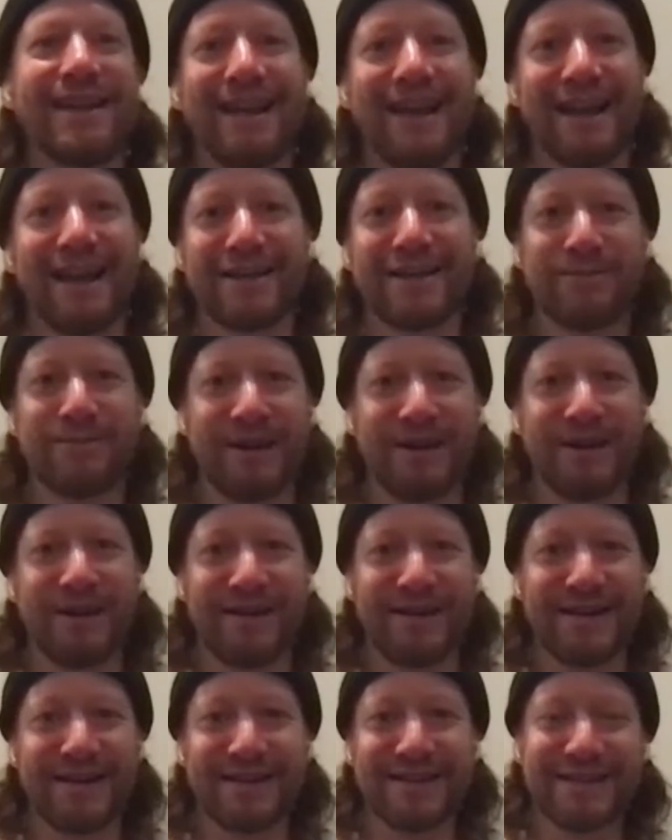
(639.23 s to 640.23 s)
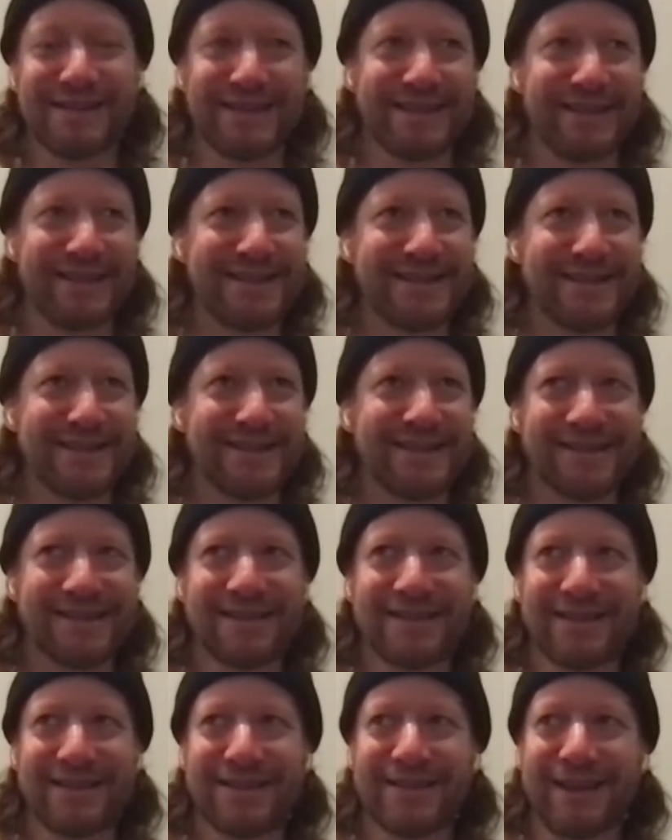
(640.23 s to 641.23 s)
experiences and
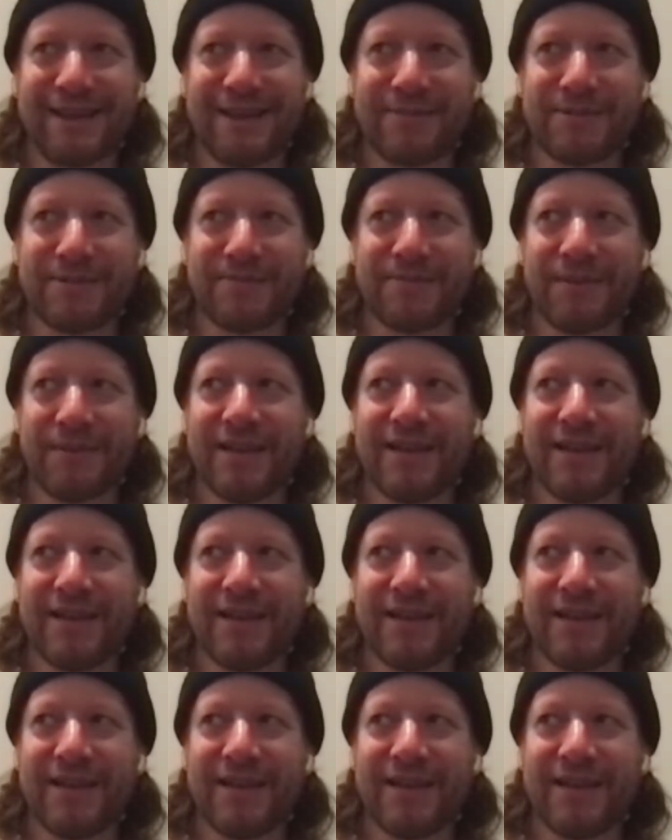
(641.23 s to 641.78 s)
just the types of,